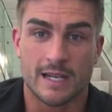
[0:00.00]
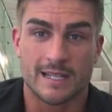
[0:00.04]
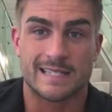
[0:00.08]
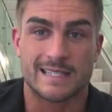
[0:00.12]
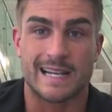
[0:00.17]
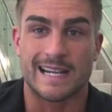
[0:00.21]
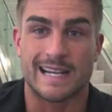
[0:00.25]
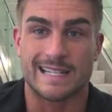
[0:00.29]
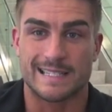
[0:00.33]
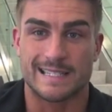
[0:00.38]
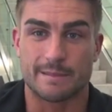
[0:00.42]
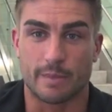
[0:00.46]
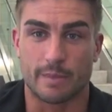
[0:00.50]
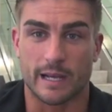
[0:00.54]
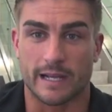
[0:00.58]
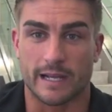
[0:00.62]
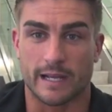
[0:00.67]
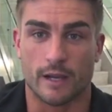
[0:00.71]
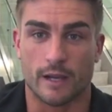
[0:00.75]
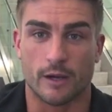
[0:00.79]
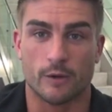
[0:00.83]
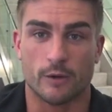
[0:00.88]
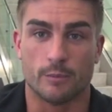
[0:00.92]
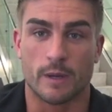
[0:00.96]
dieting
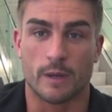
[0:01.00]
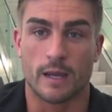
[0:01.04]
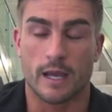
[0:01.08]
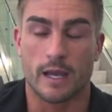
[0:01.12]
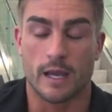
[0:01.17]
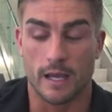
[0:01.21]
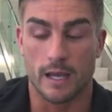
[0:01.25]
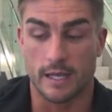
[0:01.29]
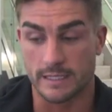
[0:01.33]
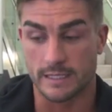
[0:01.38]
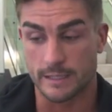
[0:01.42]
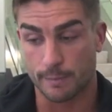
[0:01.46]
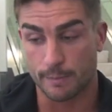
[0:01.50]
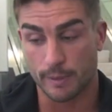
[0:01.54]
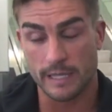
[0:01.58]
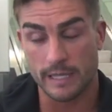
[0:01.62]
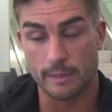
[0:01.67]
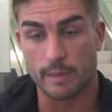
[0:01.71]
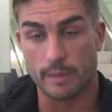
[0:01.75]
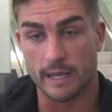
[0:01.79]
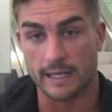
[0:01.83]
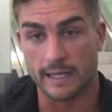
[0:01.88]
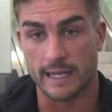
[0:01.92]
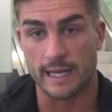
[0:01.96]
back home,
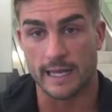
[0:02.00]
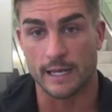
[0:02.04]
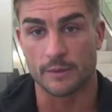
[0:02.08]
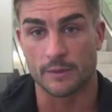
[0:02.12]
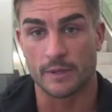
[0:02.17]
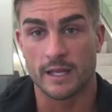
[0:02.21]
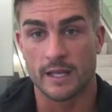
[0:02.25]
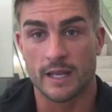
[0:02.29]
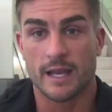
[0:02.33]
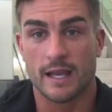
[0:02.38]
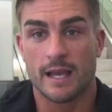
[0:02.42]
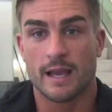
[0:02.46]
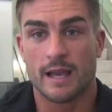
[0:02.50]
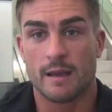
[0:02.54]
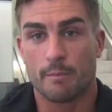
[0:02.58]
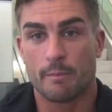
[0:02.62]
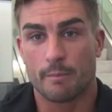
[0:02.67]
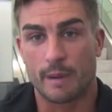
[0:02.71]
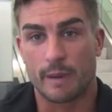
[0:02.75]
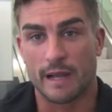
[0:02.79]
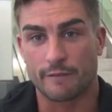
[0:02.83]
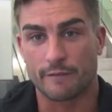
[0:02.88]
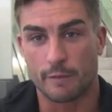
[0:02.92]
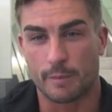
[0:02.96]
deplete back down,
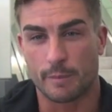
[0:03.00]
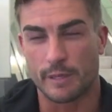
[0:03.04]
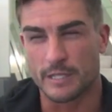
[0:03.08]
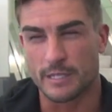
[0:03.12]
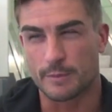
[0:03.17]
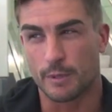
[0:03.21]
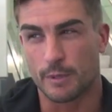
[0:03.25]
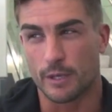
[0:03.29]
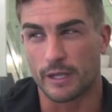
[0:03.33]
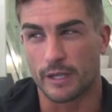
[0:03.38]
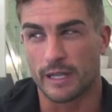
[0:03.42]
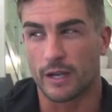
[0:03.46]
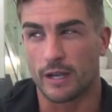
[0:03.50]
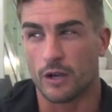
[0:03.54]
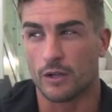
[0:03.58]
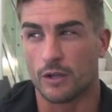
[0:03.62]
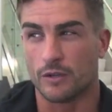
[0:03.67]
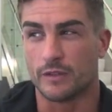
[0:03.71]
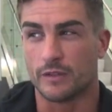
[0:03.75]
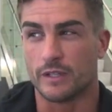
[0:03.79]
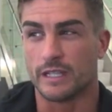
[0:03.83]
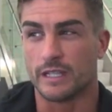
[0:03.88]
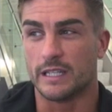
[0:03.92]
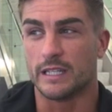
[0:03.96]
back to Pittsburgh
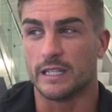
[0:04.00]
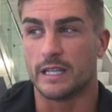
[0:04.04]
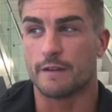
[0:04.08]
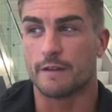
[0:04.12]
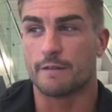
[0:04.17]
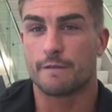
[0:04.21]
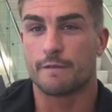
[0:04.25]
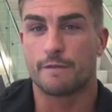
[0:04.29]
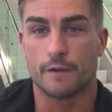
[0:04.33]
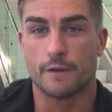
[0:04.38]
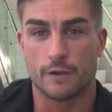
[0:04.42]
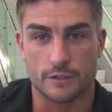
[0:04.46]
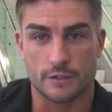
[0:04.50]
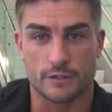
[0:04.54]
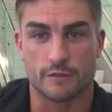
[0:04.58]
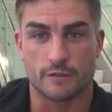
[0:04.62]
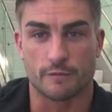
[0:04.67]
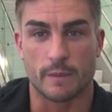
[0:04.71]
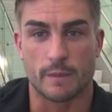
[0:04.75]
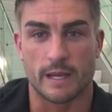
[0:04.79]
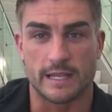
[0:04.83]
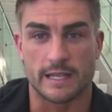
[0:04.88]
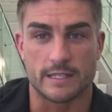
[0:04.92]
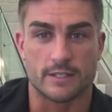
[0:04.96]
on the 1st
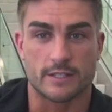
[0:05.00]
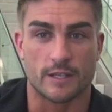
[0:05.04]
of May.